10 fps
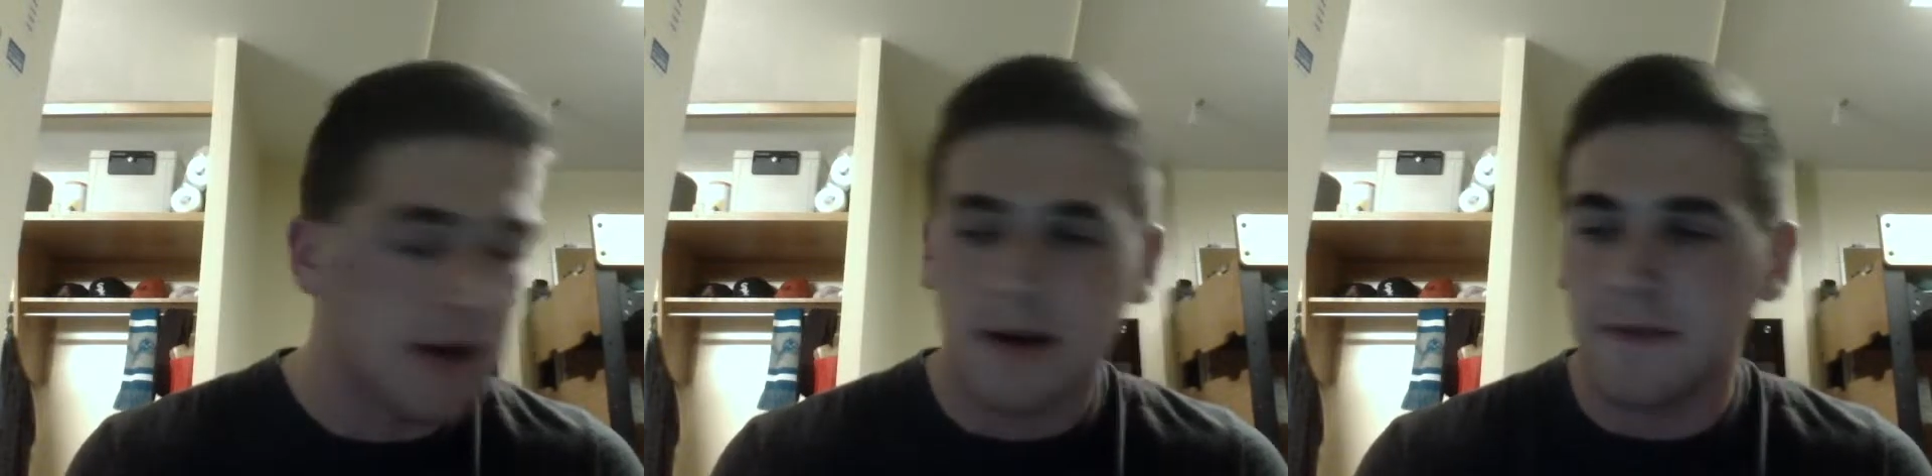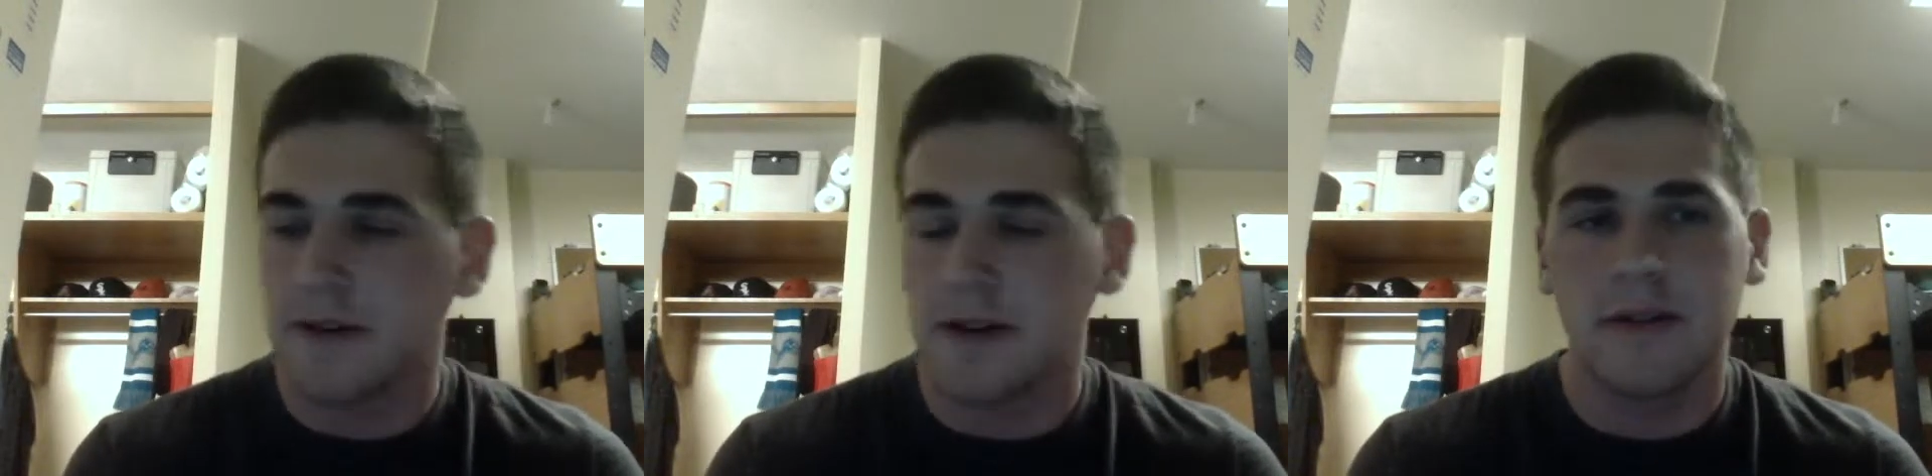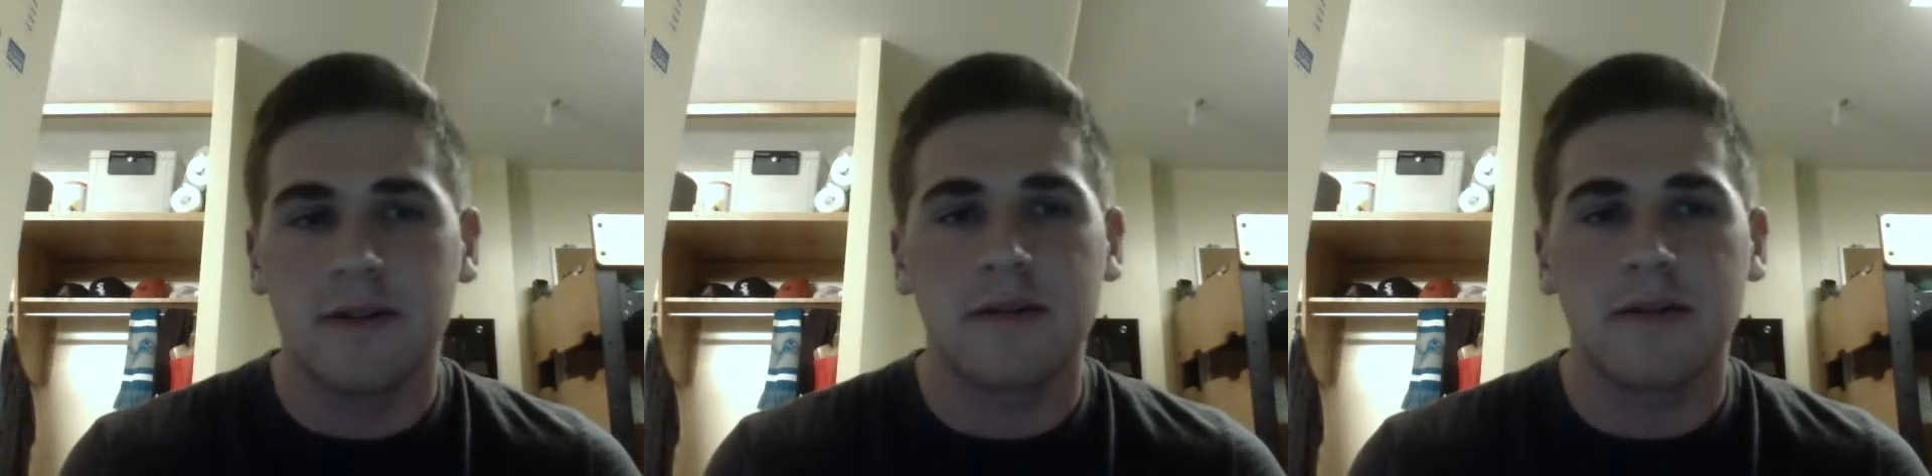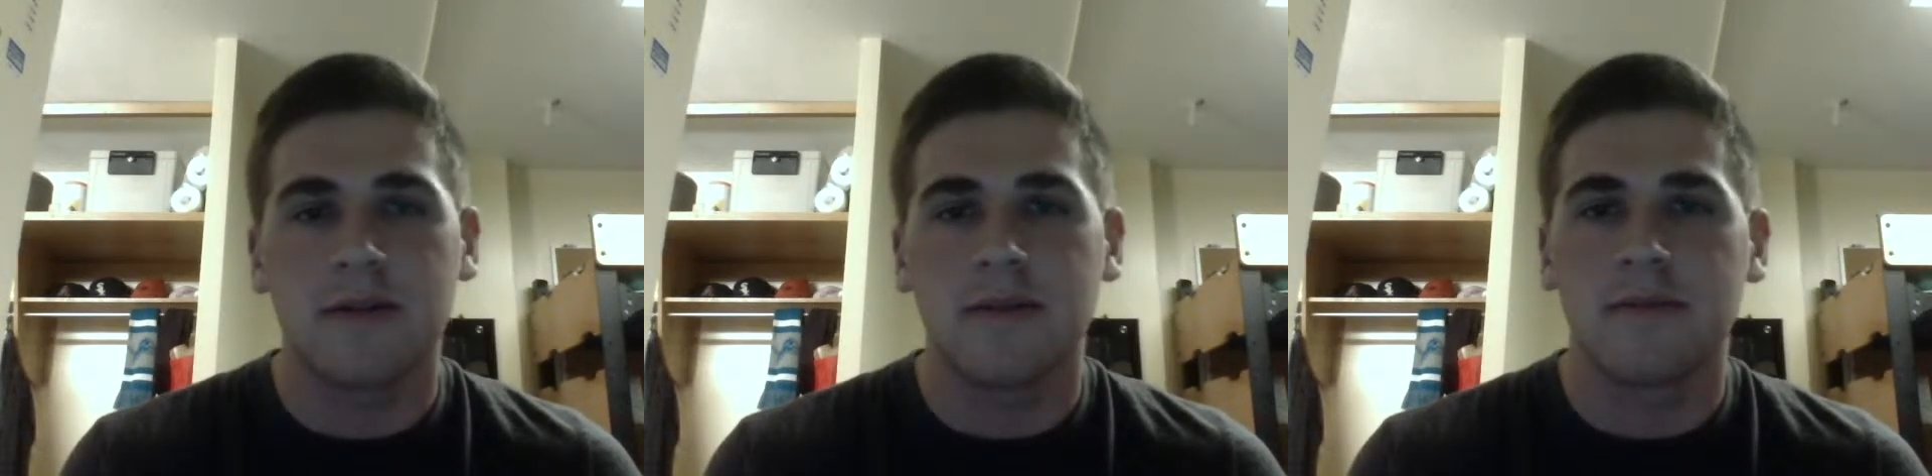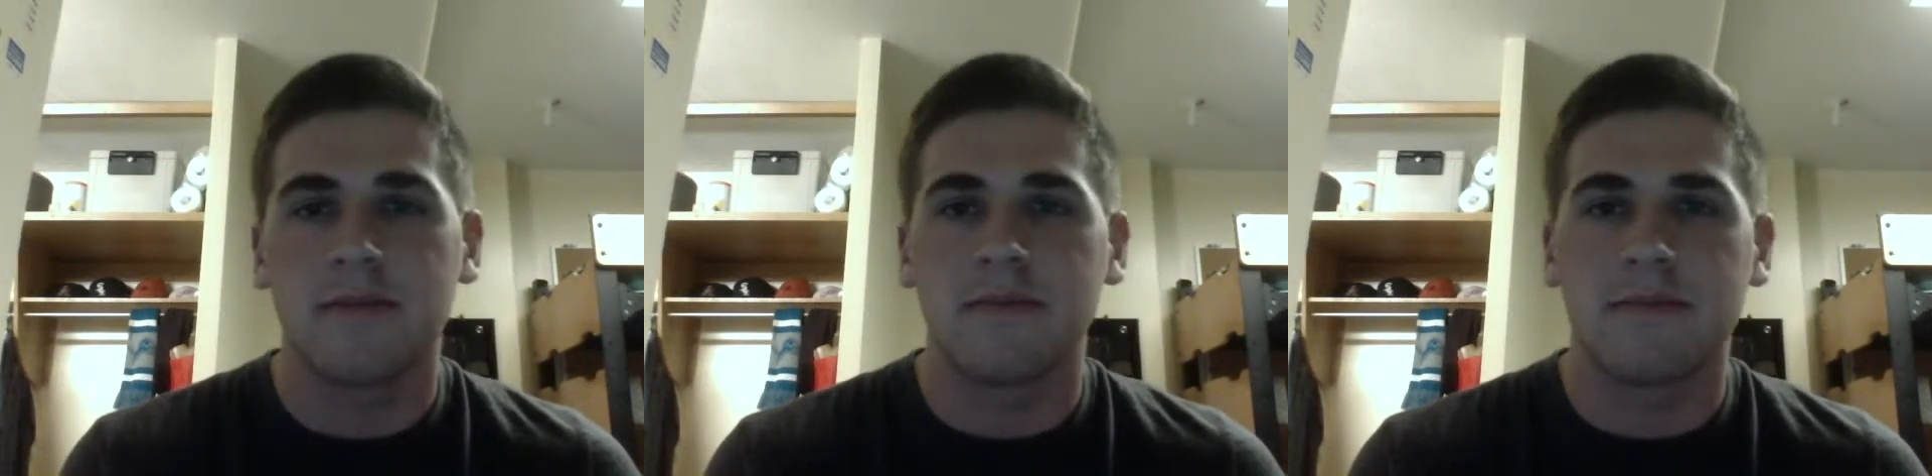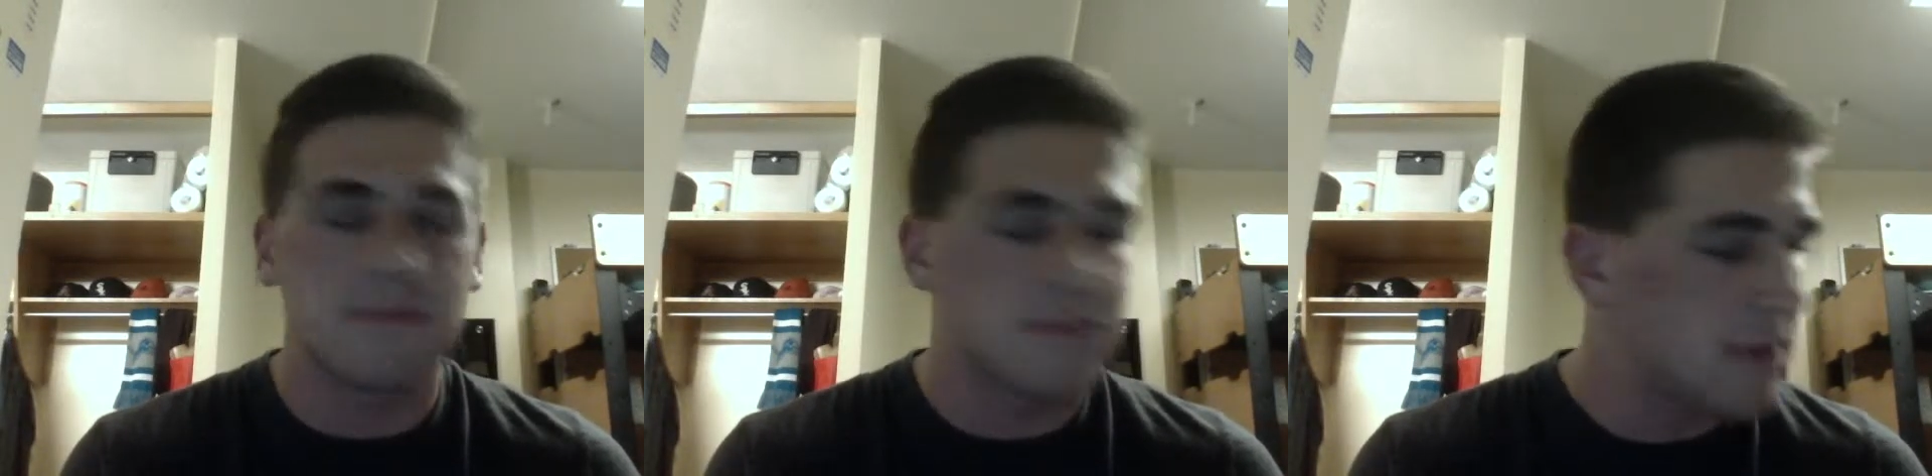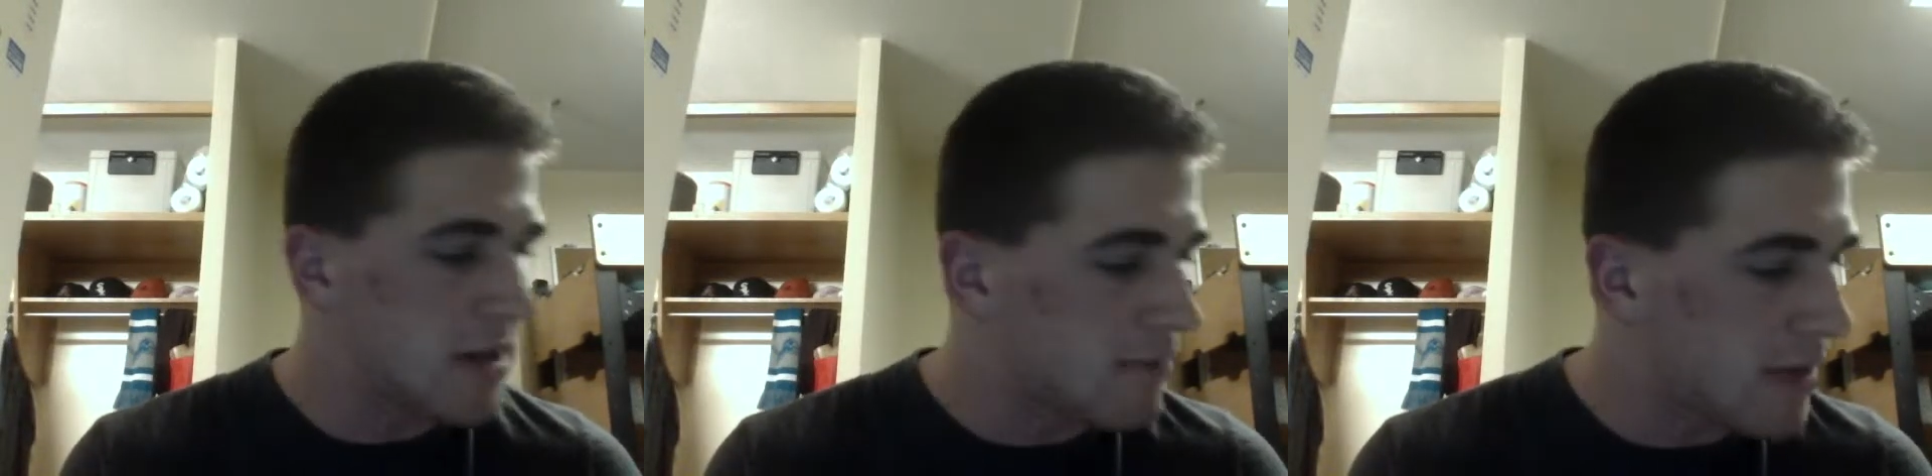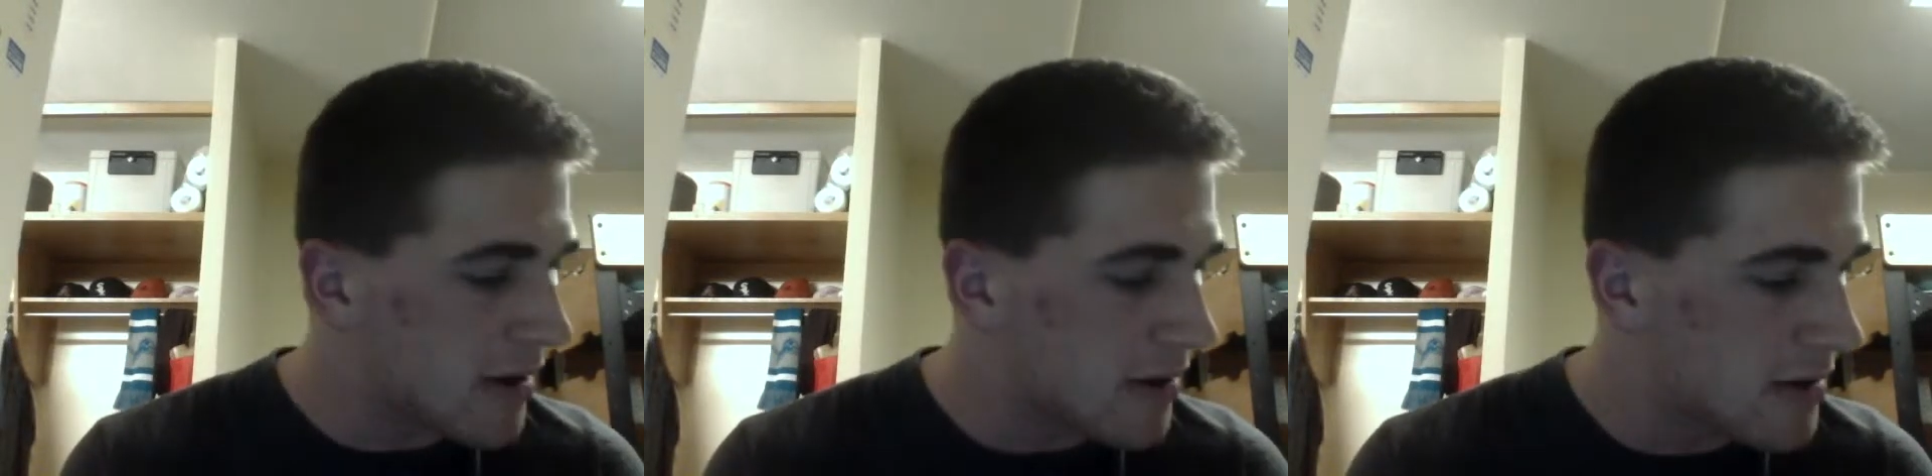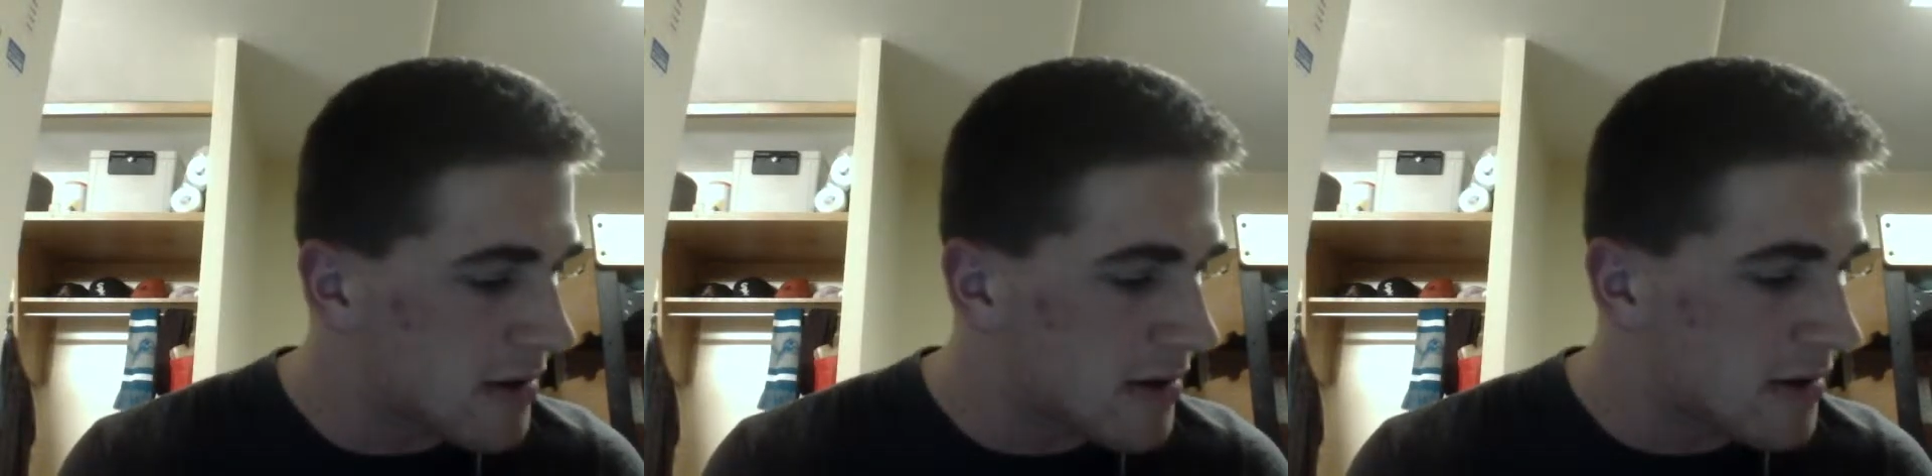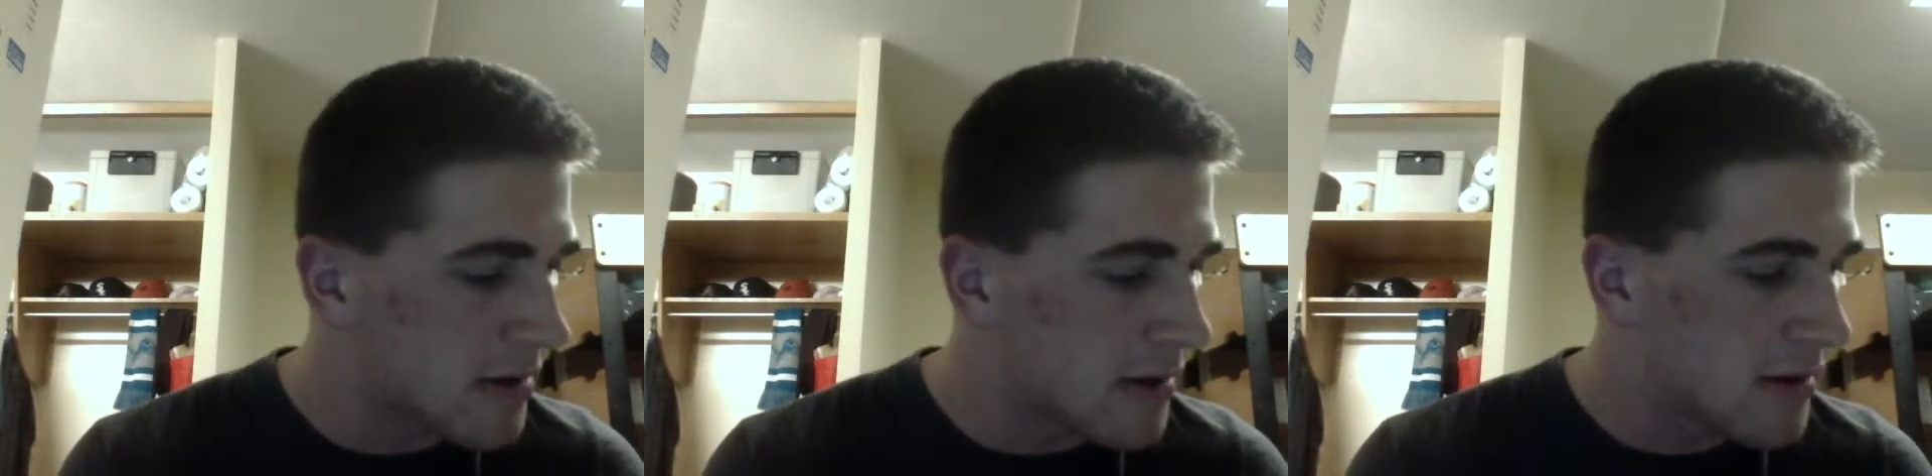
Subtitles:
often. His parents,